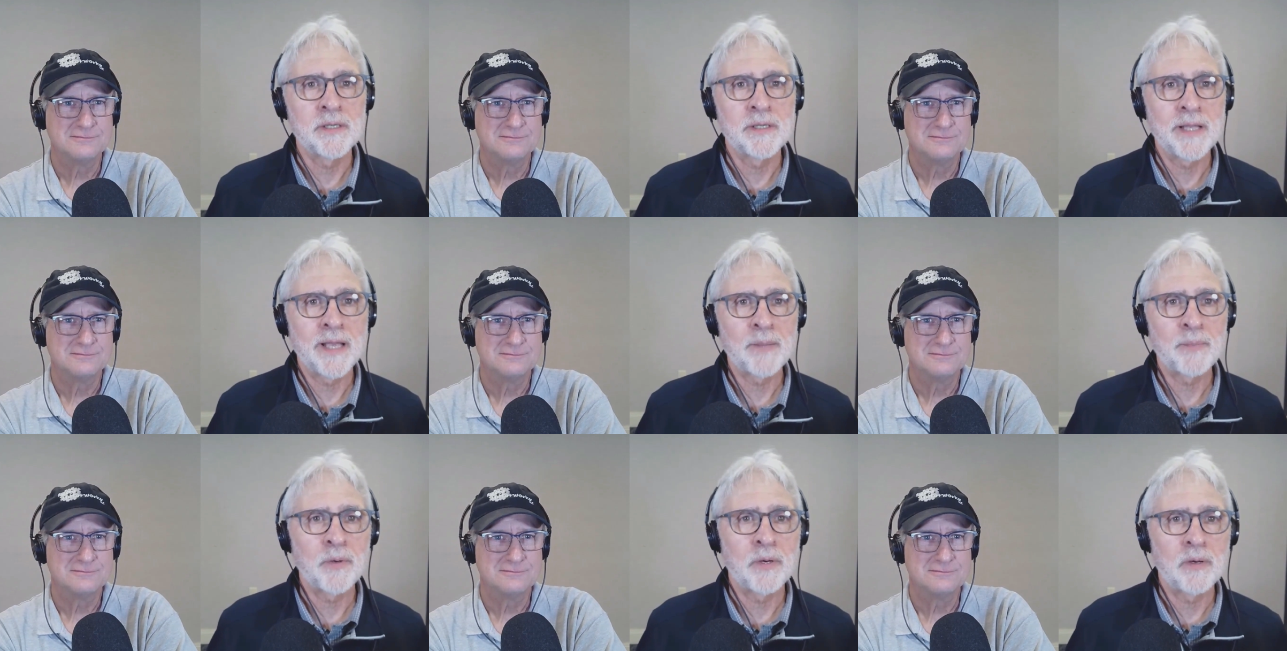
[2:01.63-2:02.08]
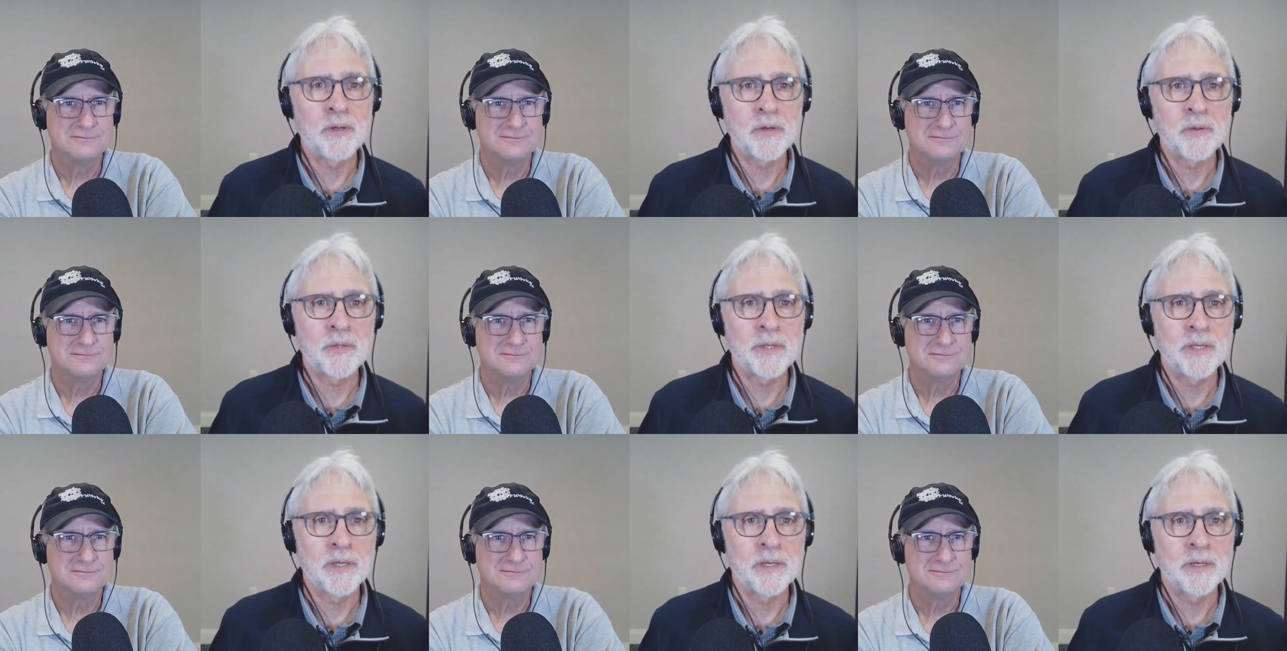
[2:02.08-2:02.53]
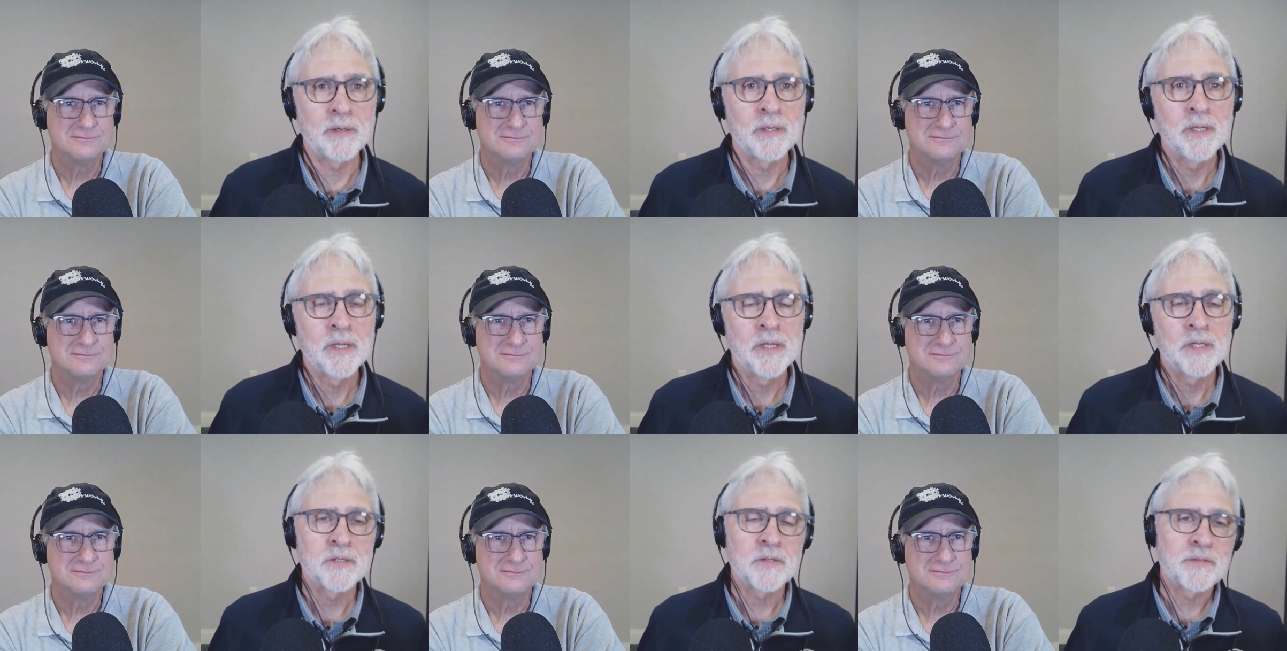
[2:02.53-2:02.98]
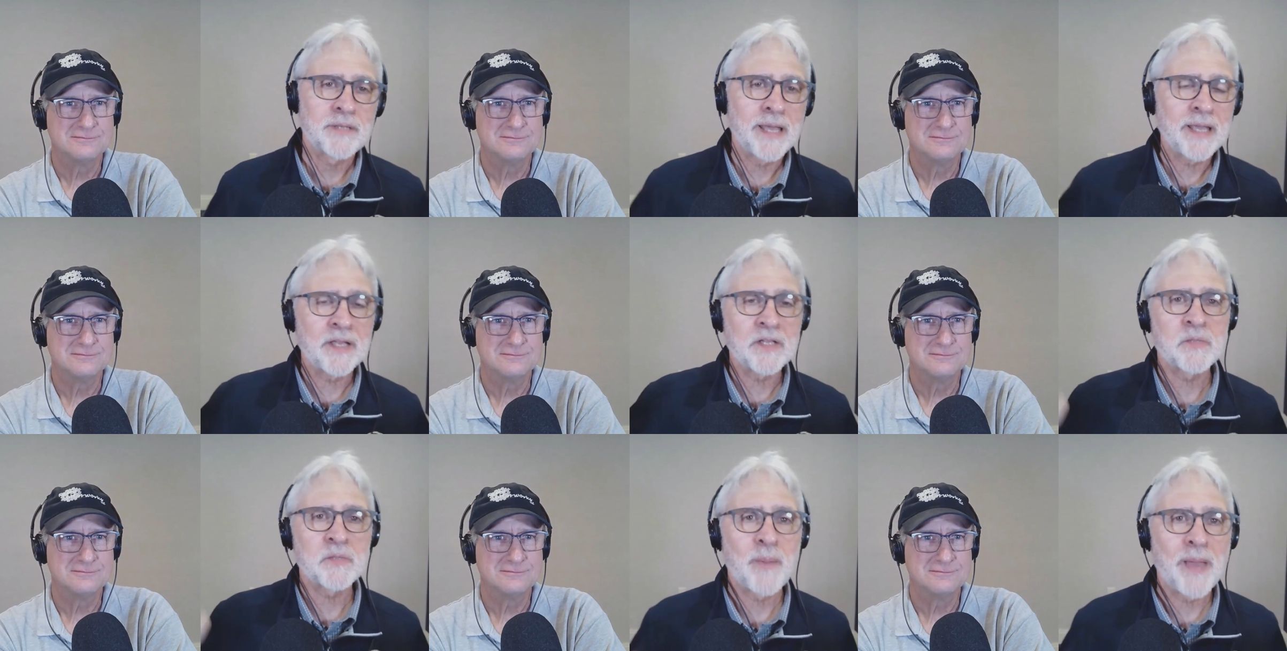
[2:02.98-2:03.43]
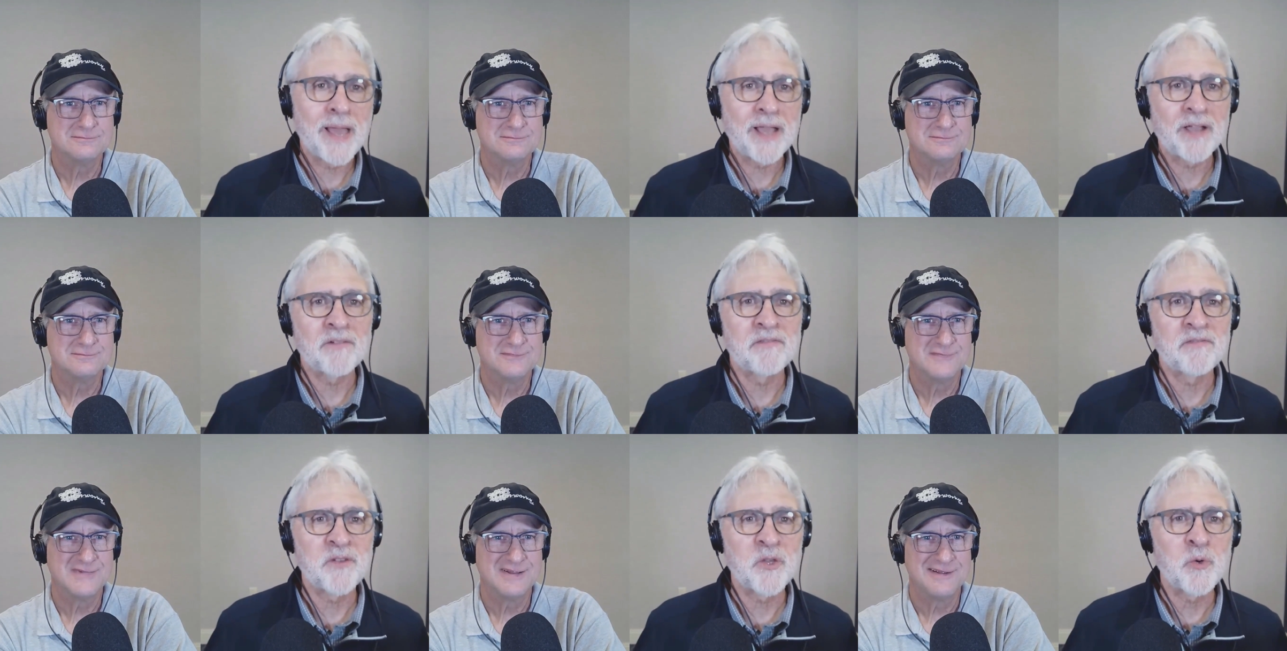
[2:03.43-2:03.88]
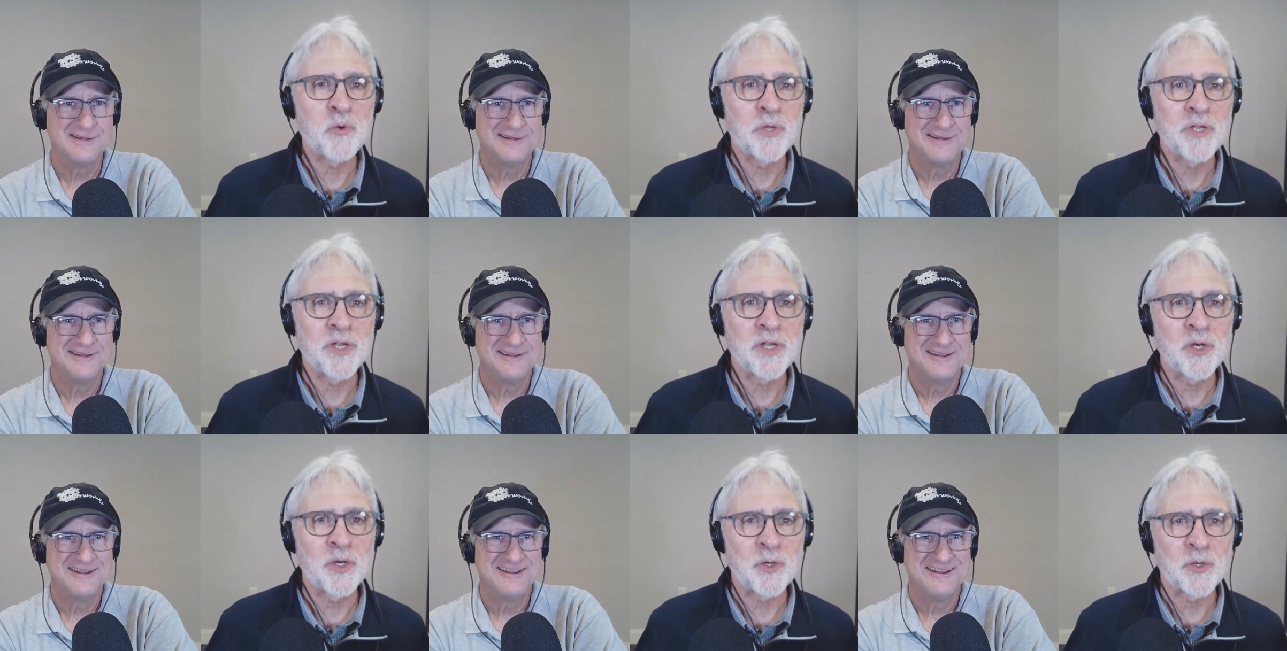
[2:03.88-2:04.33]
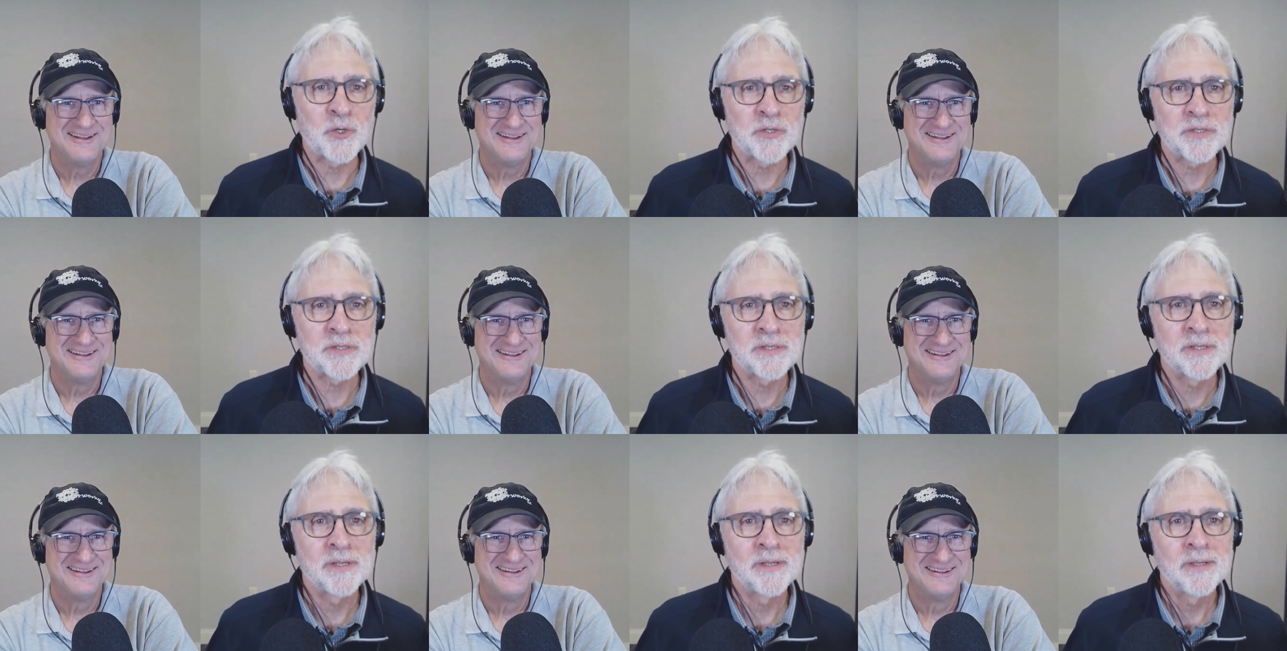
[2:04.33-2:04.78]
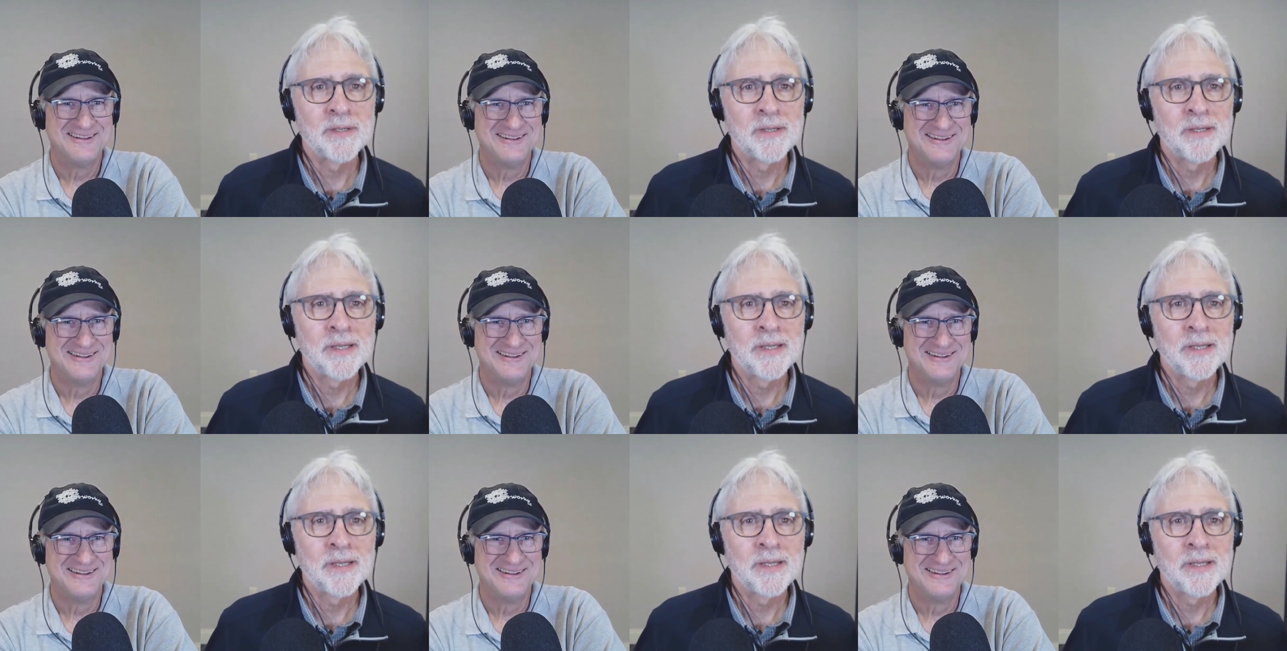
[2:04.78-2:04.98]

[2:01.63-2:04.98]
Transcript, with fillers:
Speaker 1: a Napa Auto Care. So take us back a few years